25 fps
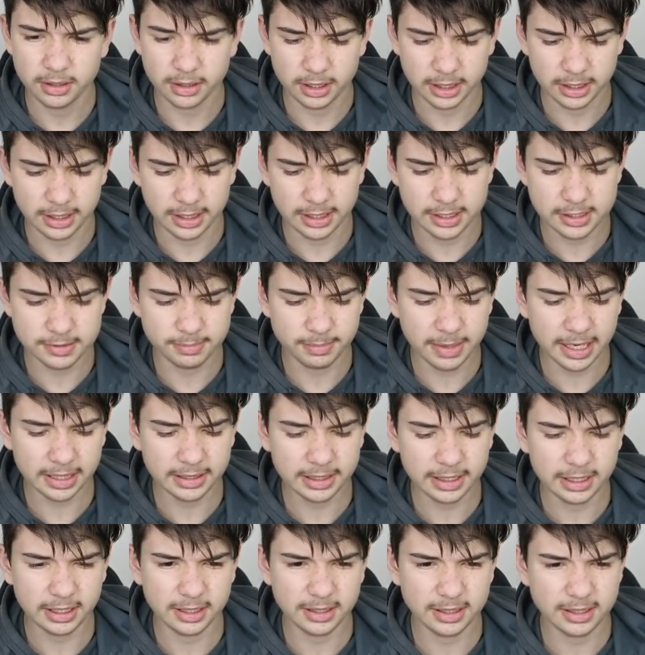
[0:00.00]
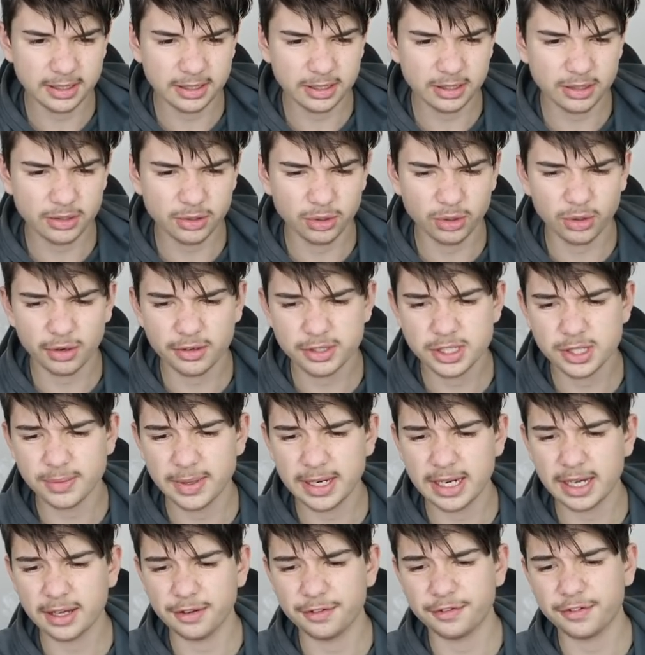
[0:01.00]
He is. Mundy could also
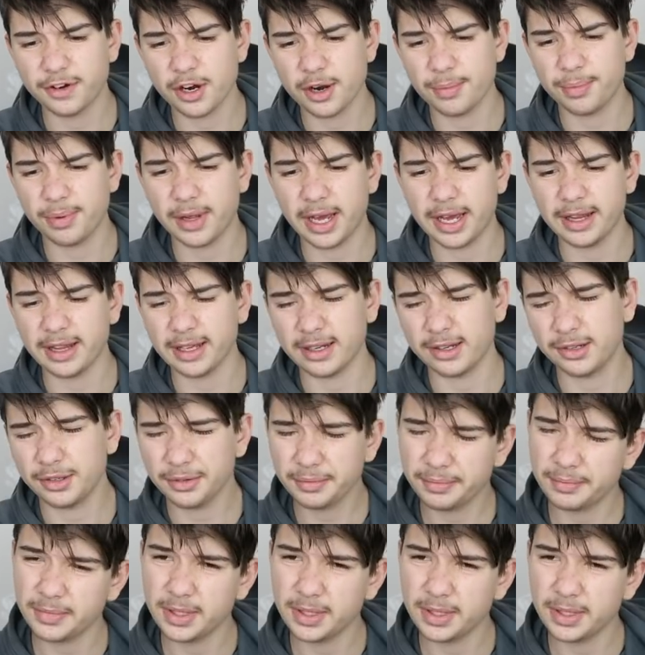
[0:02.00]
be another Freo player.